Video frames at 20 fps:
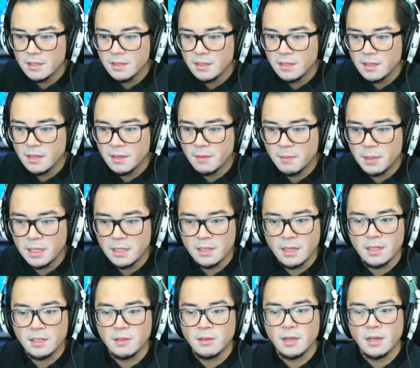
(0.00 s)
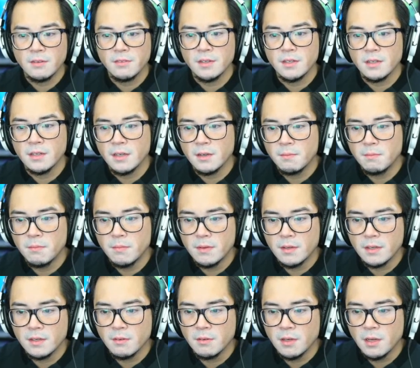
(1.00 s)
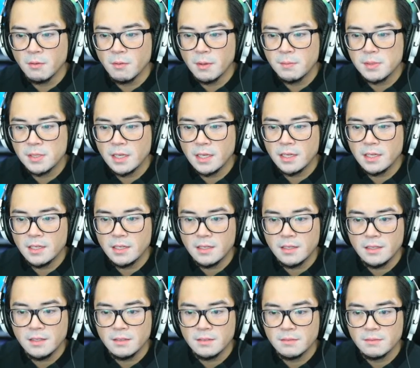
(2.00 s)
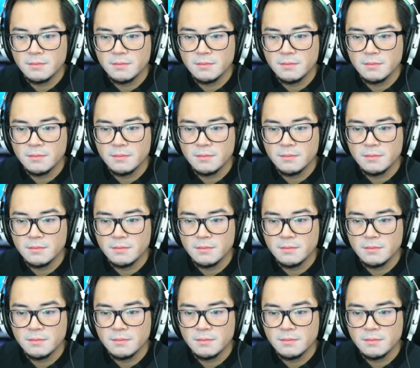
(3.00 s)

I mean, and you have a website here.